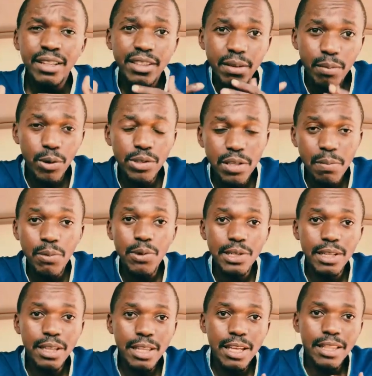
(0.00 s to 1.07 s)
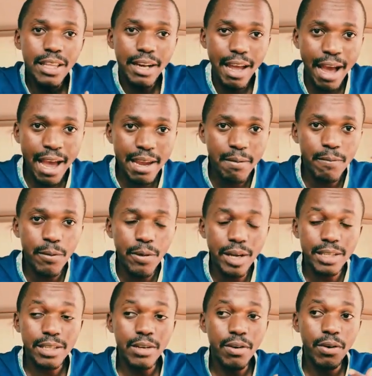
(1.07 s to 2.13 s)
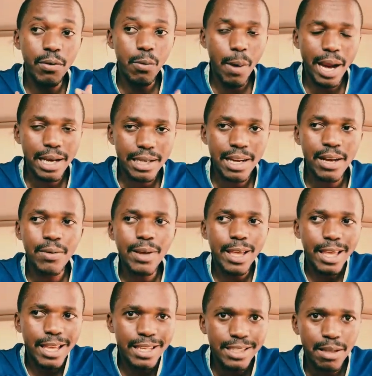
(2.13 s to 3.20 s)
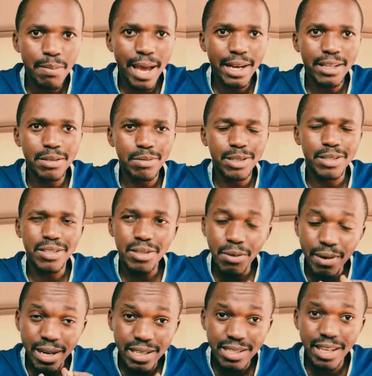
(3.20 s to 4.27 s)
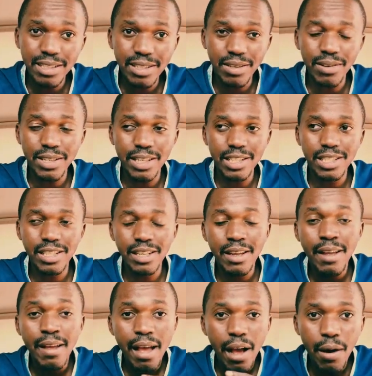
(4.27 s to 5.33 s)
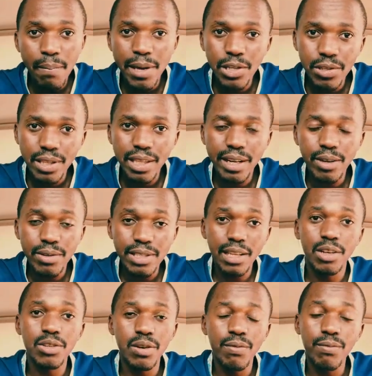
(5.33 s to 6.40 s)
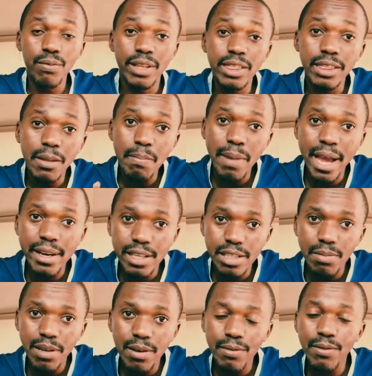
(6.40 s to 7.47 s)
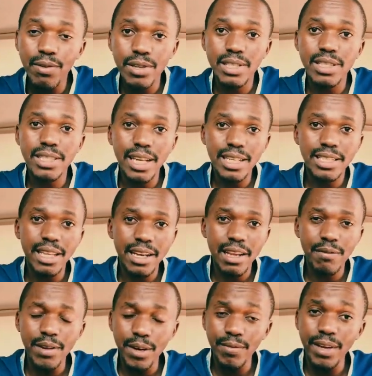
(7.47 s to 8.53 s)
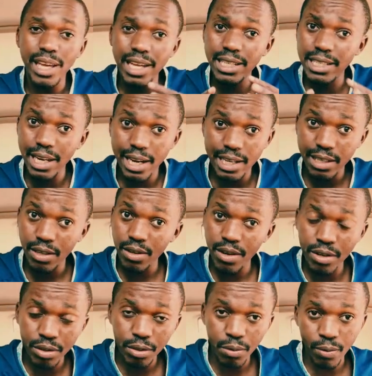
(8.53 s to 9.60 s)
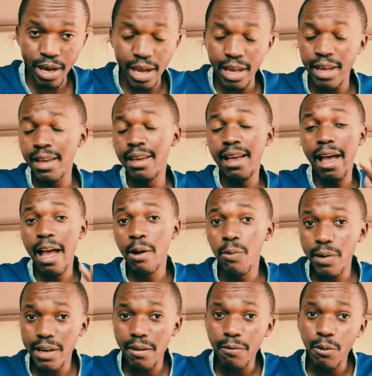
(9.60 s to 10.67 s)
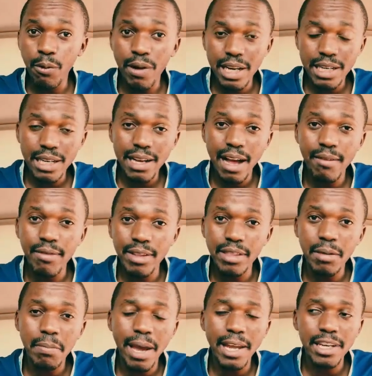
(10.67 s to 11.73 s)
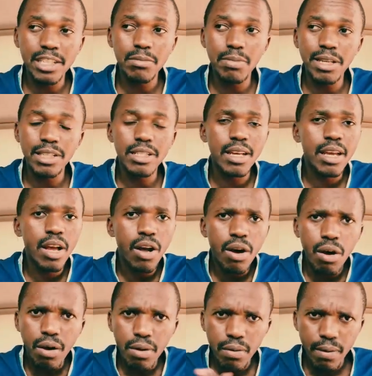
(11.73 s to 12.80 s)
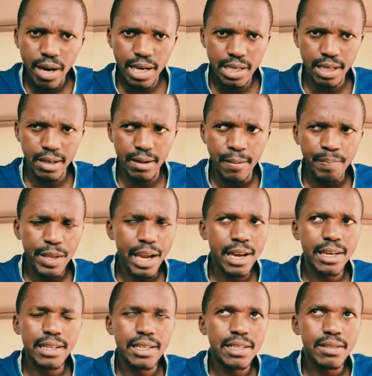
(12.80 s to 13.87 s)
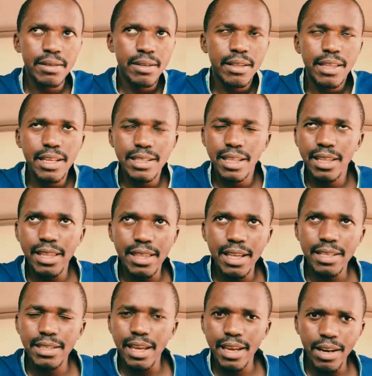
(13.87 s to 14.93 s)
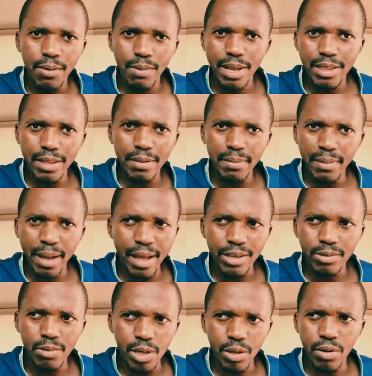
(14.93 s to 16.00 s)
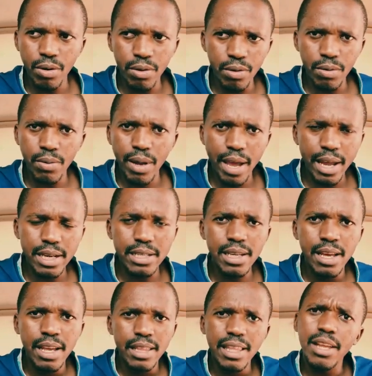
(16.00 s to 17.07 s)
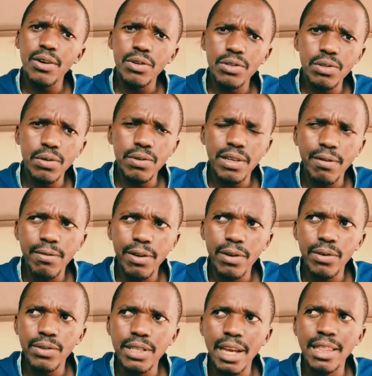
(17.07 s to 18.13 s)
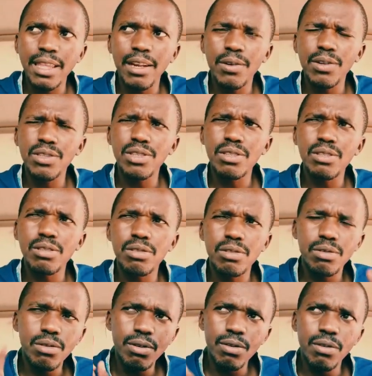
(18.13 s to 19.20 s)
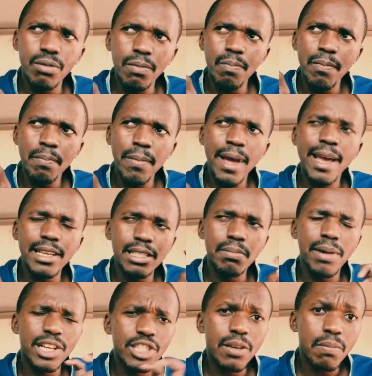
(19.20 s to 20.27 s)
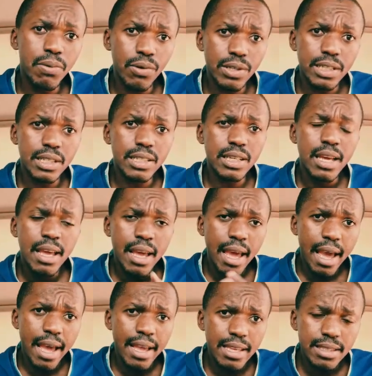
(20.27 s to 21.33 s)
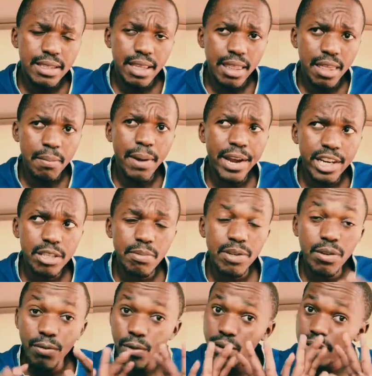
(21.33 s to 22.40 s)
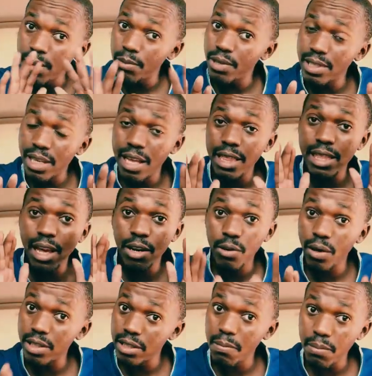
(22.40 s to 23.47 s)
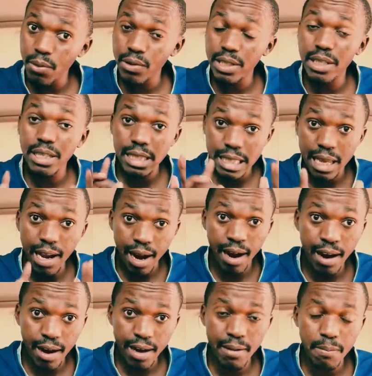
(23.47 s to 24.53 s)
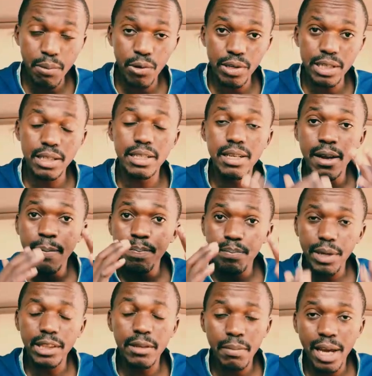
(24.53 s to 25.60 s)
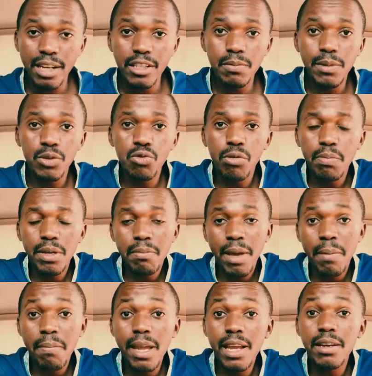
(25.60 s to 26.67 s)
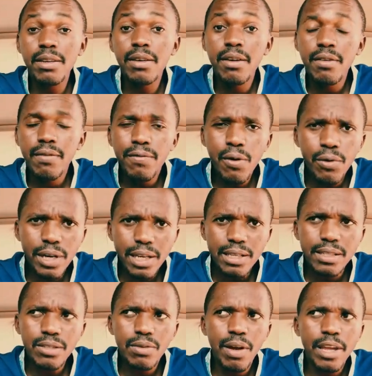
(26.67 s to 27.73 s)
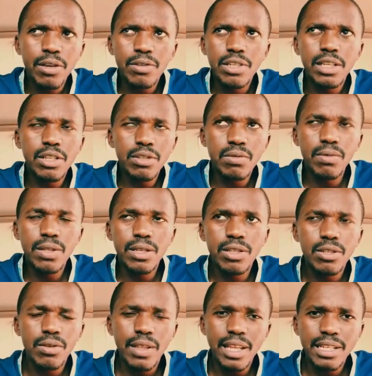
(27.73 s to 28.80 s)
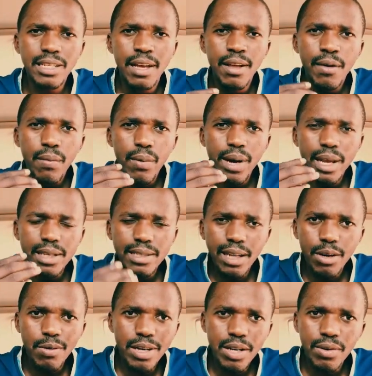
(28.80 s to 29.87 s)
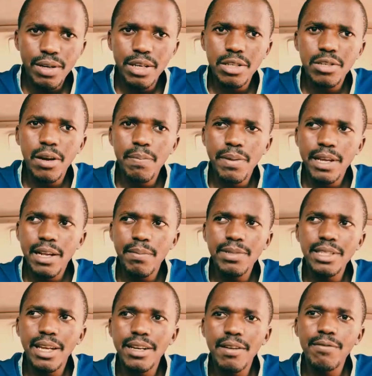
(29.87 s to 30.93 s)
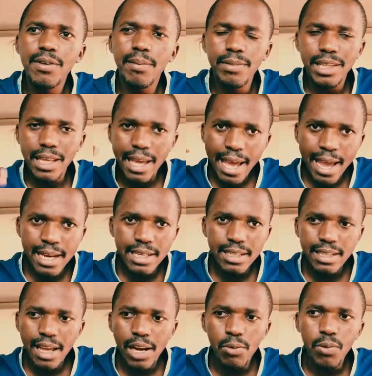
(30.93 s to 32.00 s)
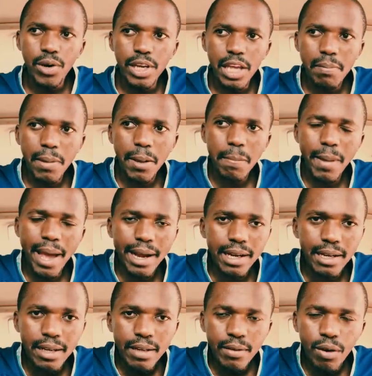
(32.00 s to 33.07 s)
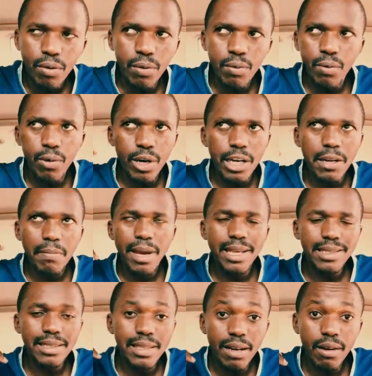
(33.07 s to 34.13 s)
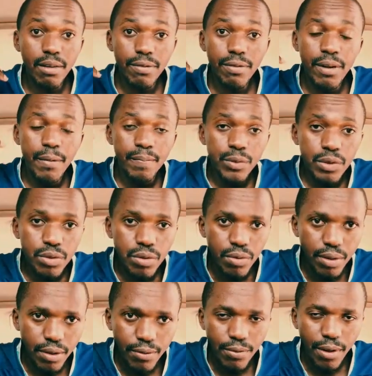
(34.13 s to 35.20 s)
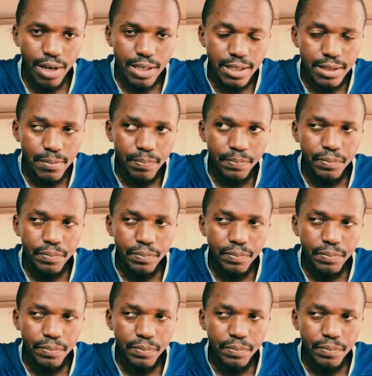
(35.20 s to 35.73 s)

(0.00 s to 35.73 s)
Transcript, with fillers: The most important thing that I am focusing on right now is the management. So when I start a condition, I'll make sure that I'll start off with the management first, such that even if I get tired along the way, I would have already covered the management already. And these are the things I can read them as we go, and they're not so difficult, and they're not so as much important as the management. Of course, I'm not saying they are not important, they are important, but the management would be my main focus. So I usually do this so that when I start reading on a topic, I'm starting from the end and working my back, or working myself to the front.